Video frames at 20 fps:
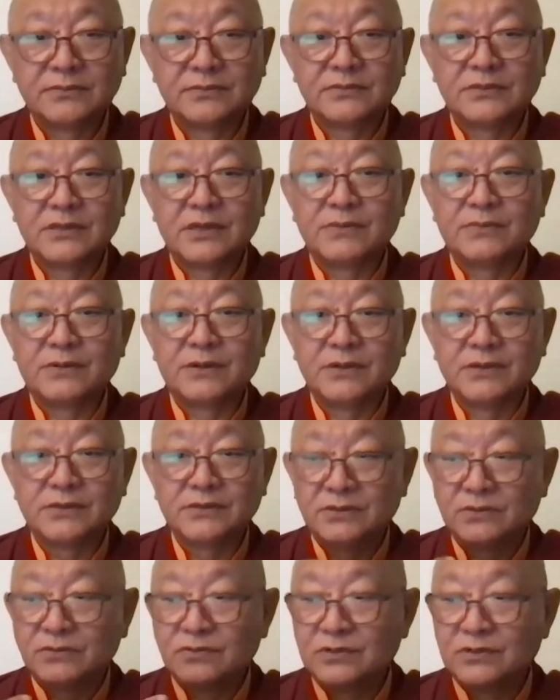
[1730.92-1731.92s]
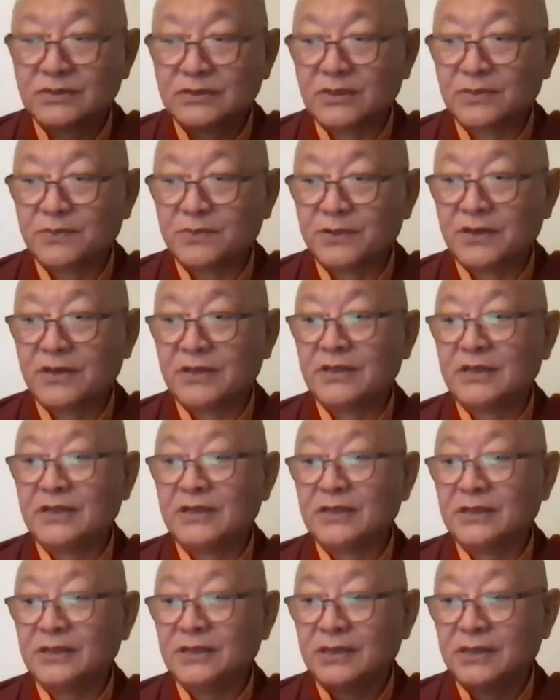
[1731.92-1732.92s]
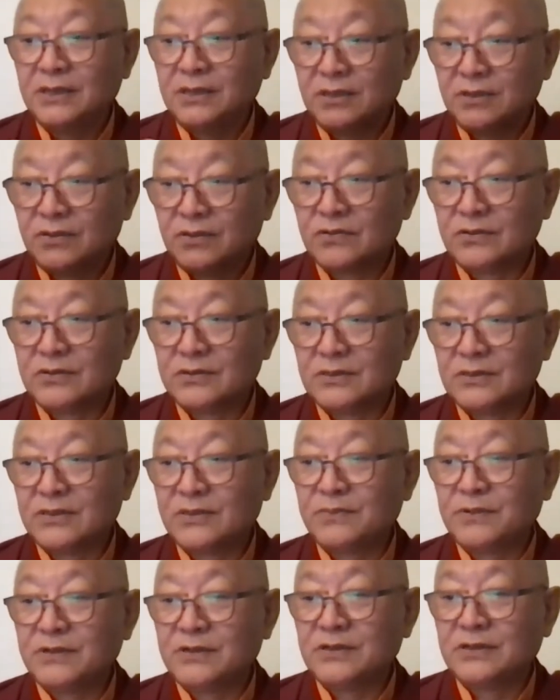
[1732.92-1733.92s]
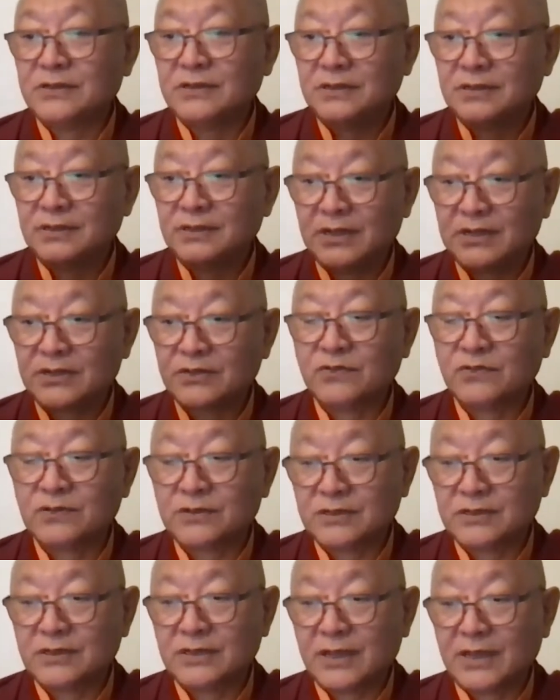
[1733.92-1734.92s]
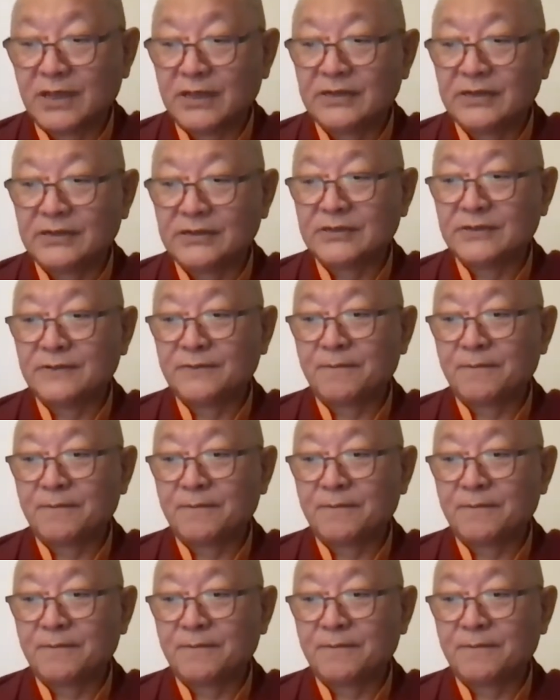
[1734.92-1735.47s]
Dharma is good in the beginning, good in the middle, and good in the end.